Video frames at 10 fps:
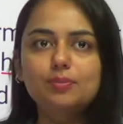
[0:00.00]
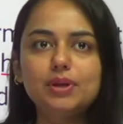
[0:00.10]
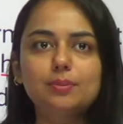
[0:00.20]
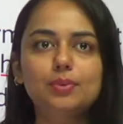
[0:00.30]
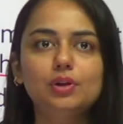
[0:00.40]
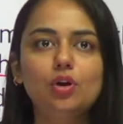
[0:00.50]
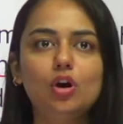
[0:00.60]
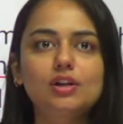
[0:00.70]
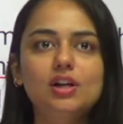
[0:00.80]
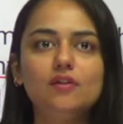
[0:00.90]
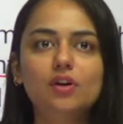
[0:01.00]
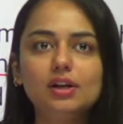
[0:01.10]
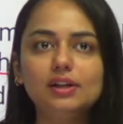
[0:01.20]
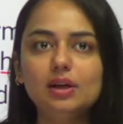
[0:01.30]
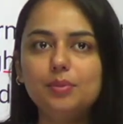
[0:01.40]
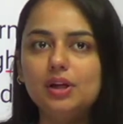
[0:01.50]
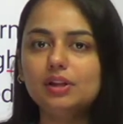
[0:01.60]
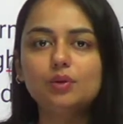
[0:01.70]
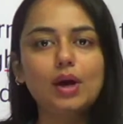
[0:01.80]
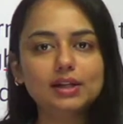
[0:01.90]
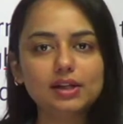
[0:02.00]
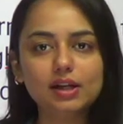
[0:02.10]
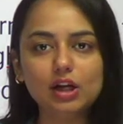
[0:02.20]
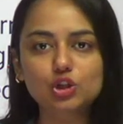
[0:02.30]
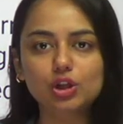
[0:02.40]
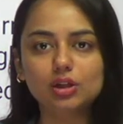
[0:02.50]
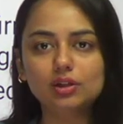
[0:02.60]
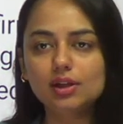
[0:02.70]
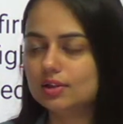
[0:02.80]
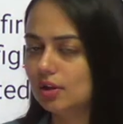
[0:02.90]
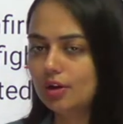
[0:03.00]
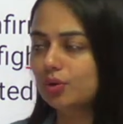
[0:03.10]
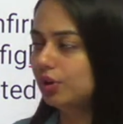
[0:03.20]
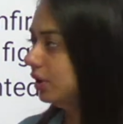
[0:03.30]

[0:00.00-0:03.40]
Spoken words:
people or govern them in the right direction? That's not a good